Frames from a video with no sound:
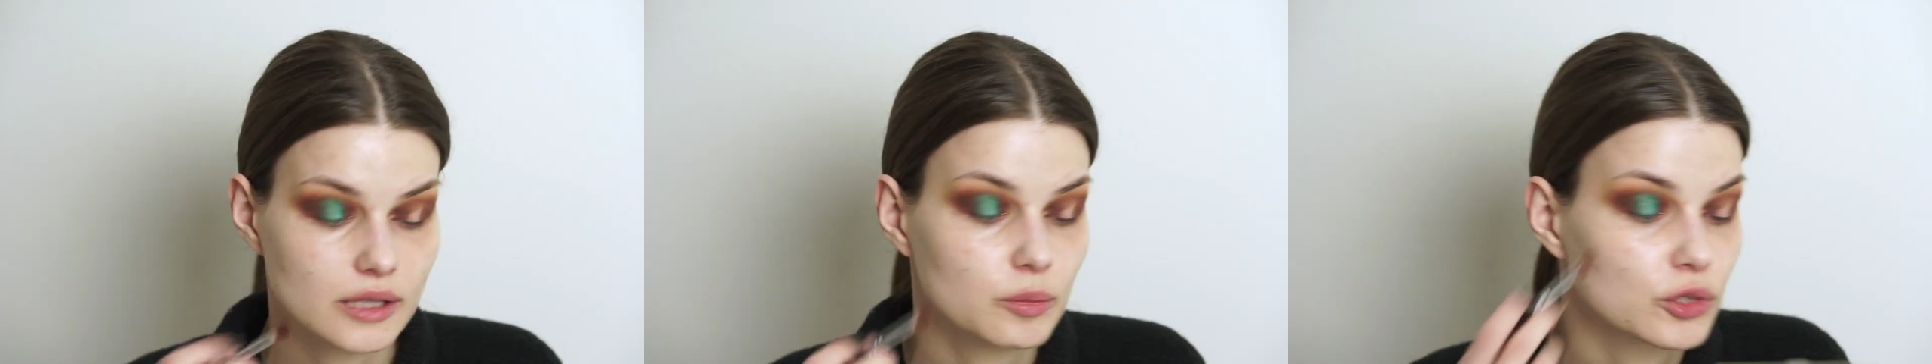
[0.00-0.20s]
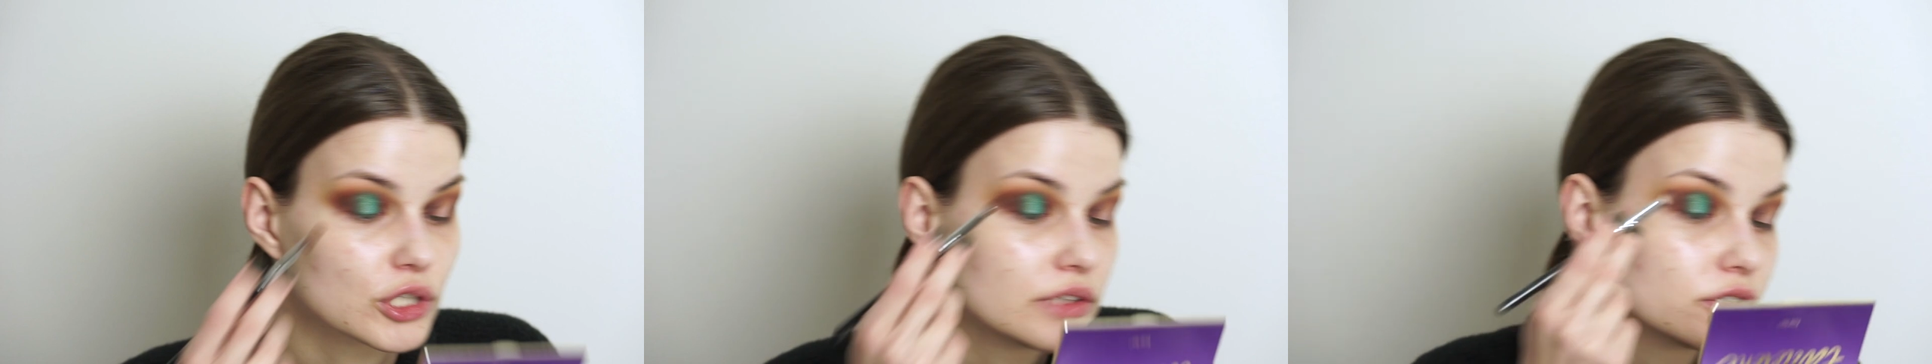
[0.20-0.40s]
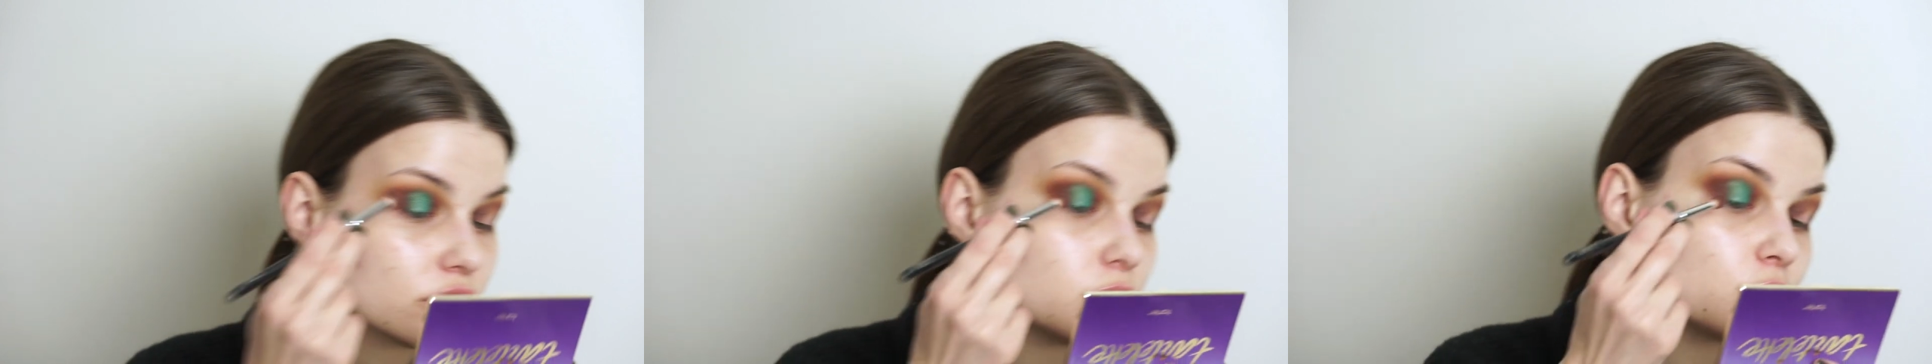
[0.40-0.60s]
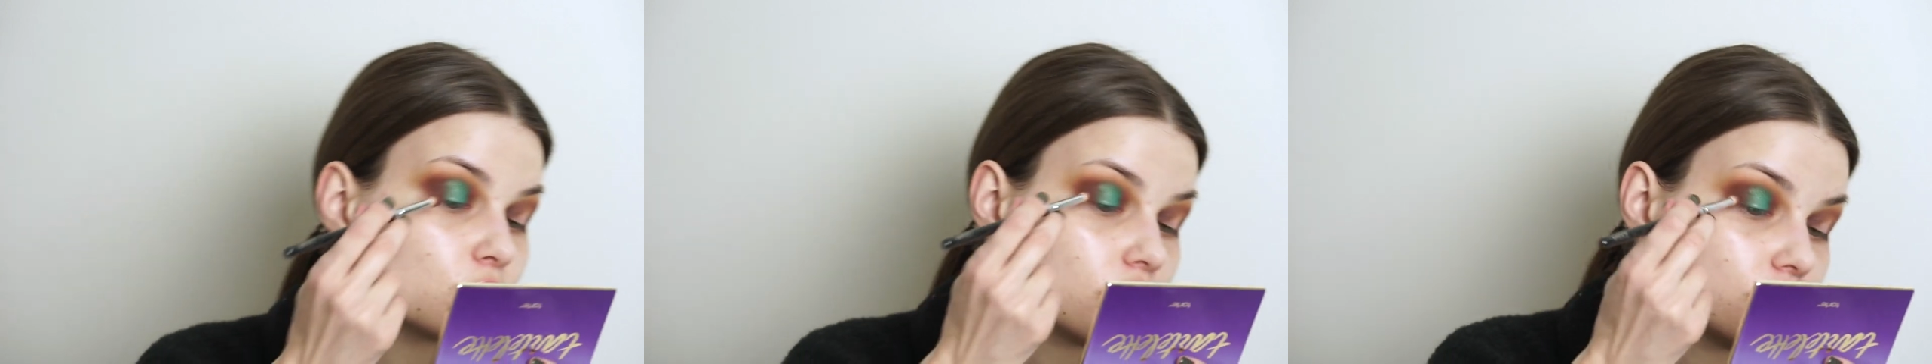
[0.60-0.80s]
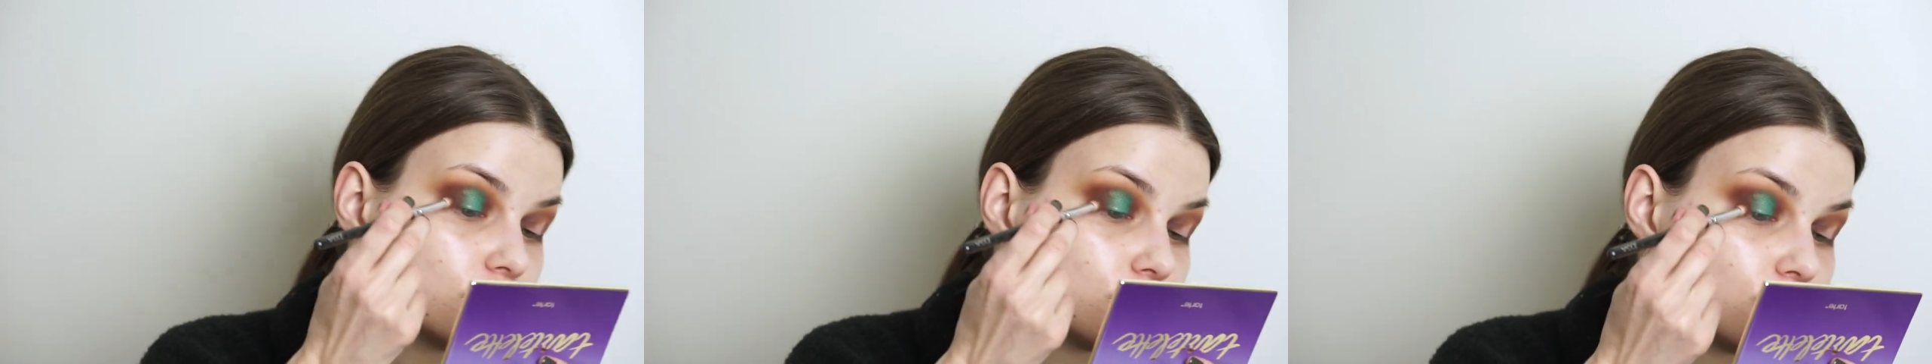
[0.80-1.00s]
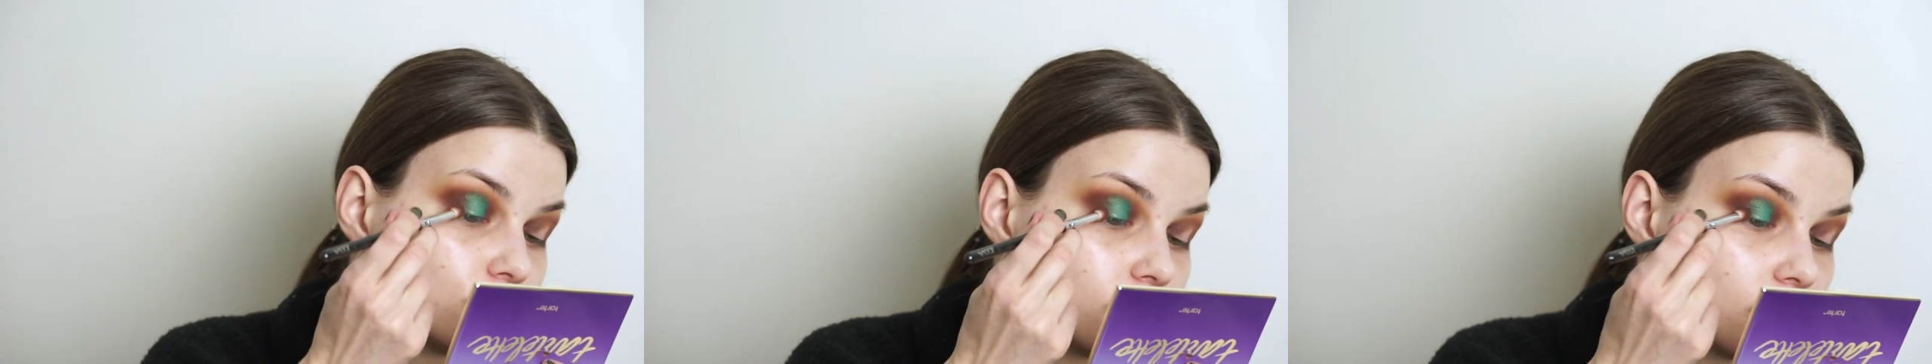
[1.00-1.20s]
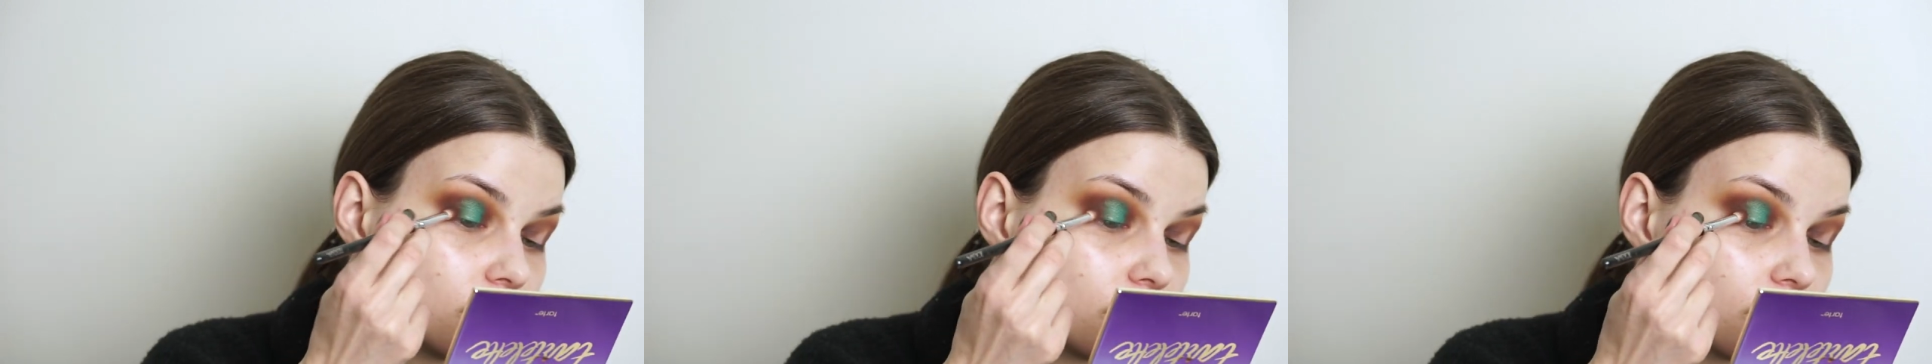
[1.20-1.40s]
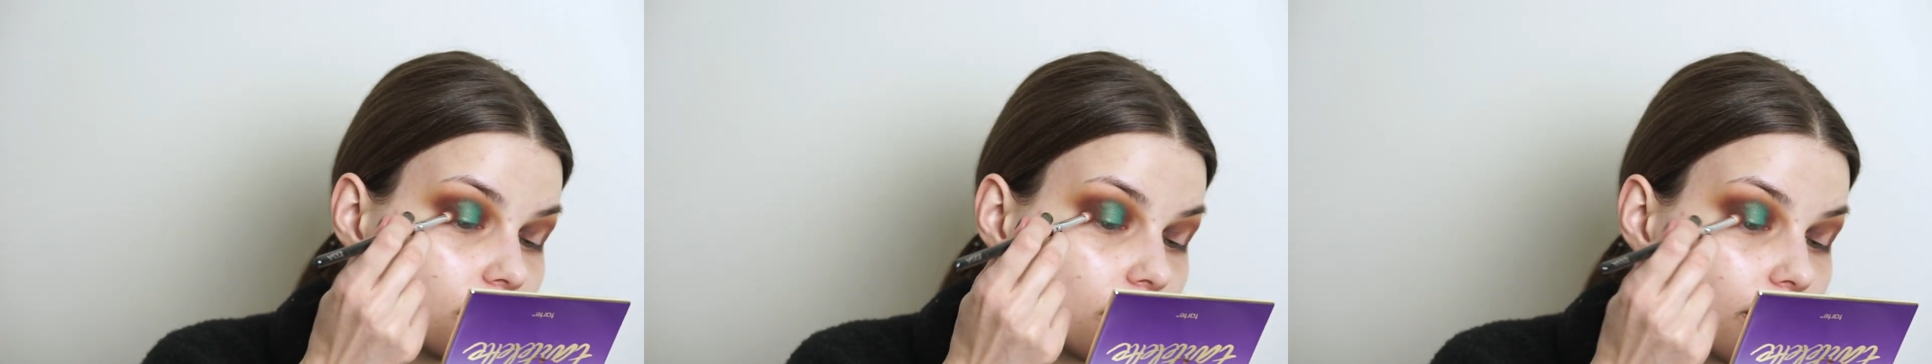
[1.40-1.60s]
the previous brush
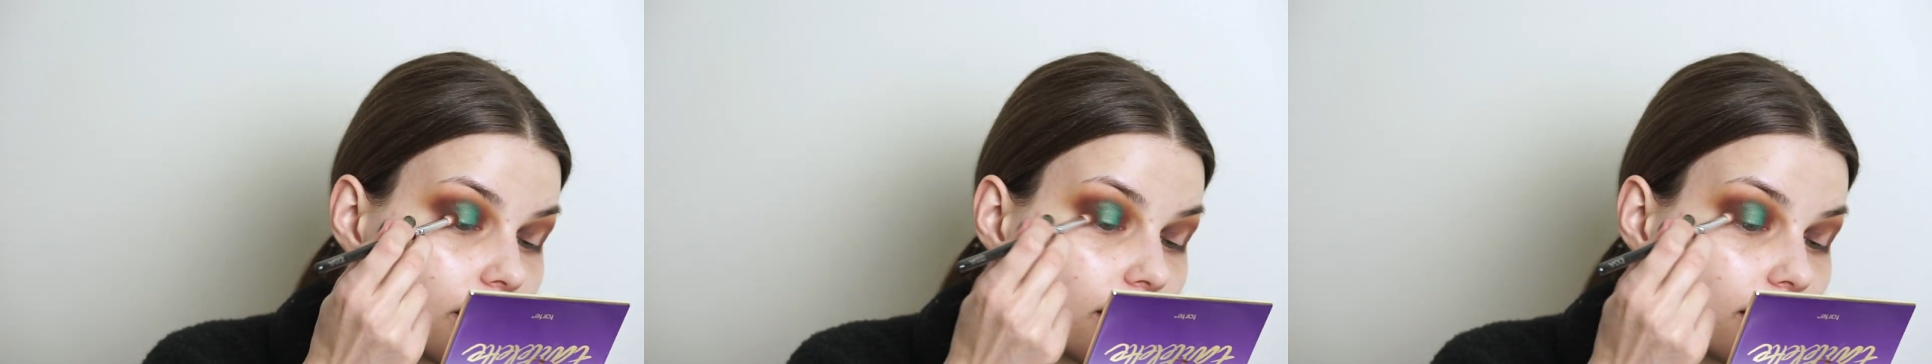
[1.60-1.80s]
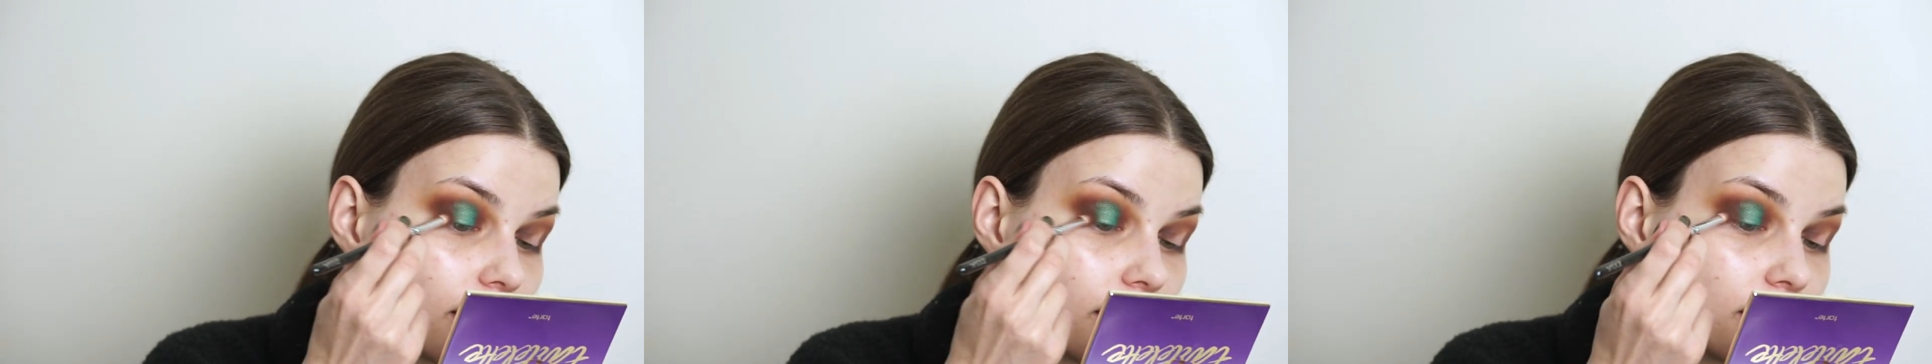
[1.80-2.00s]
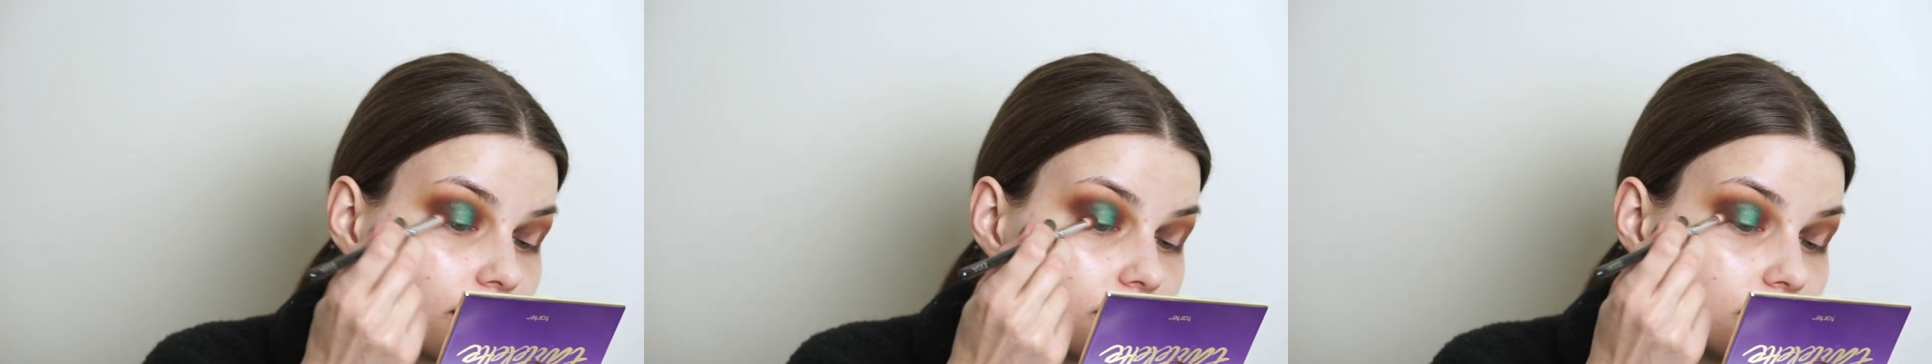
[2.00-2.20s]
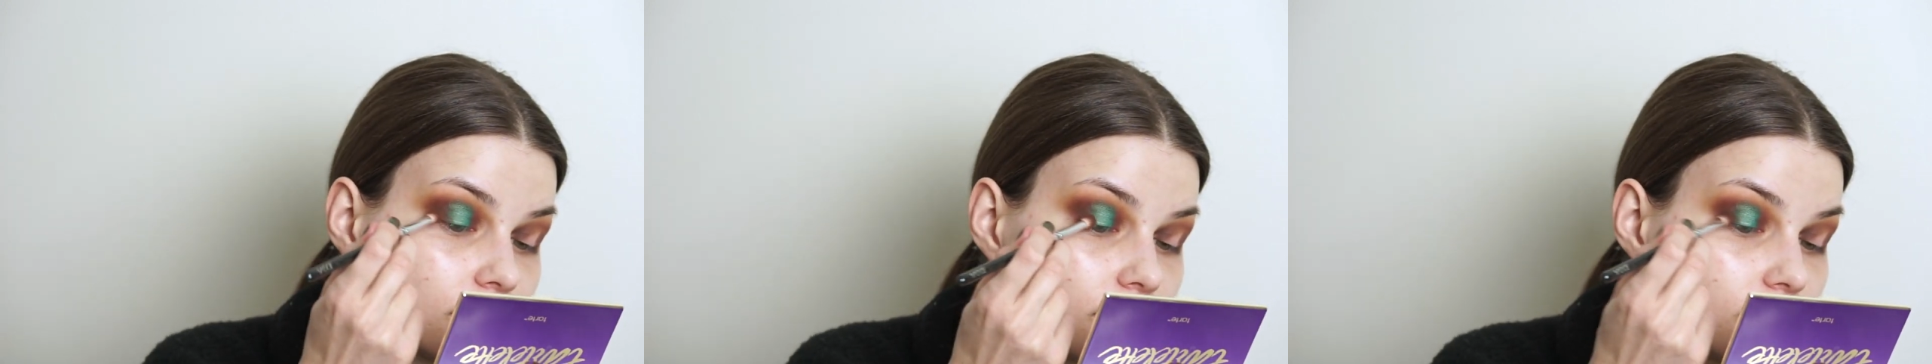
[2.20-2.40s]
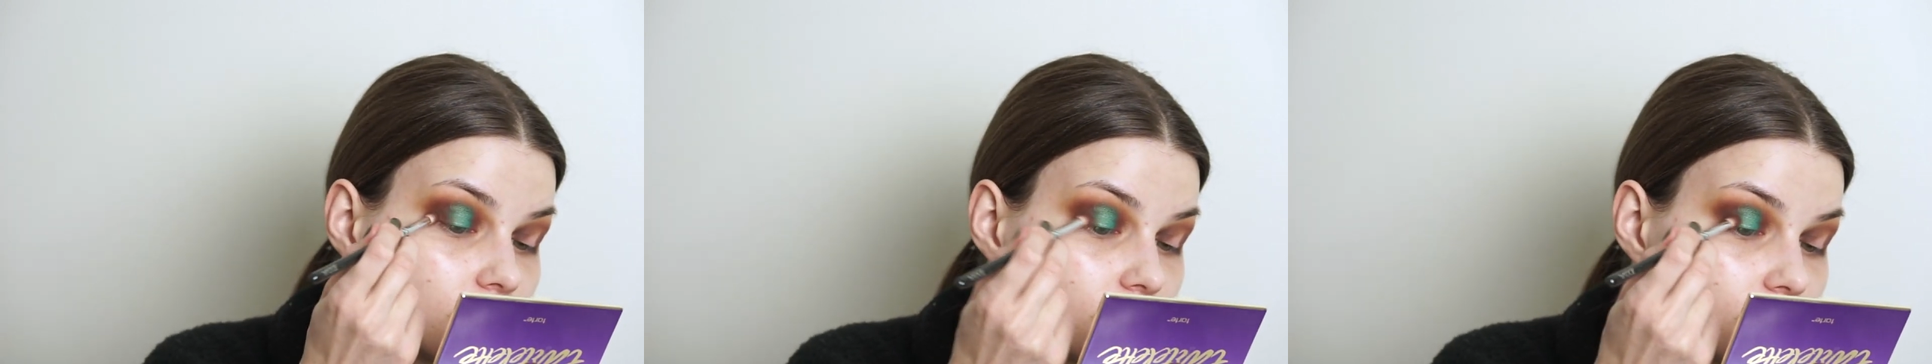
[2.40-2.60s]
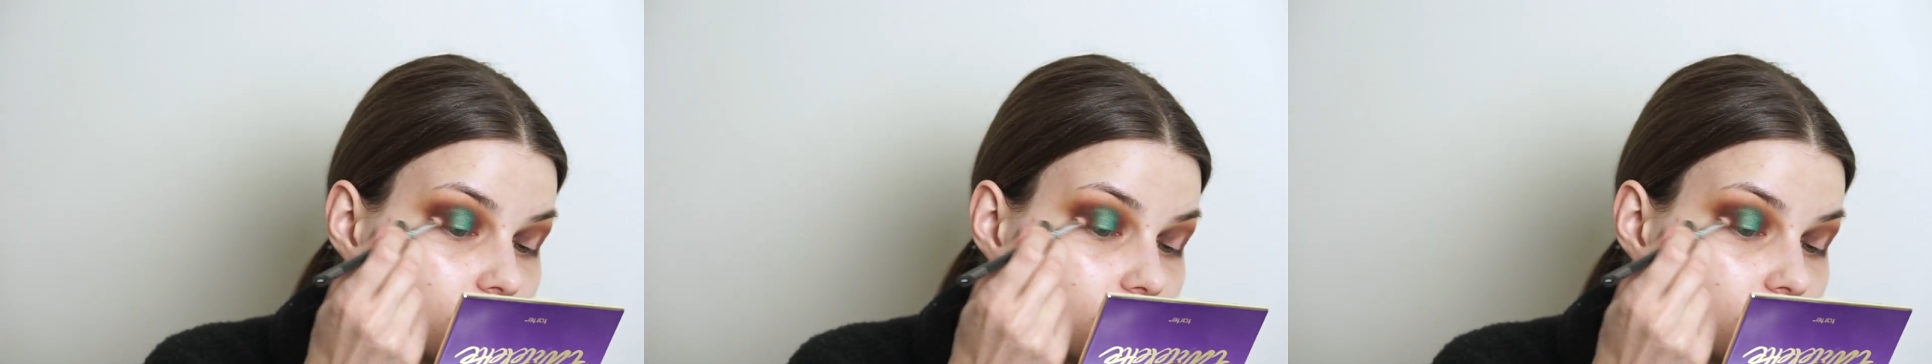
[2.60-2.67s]
and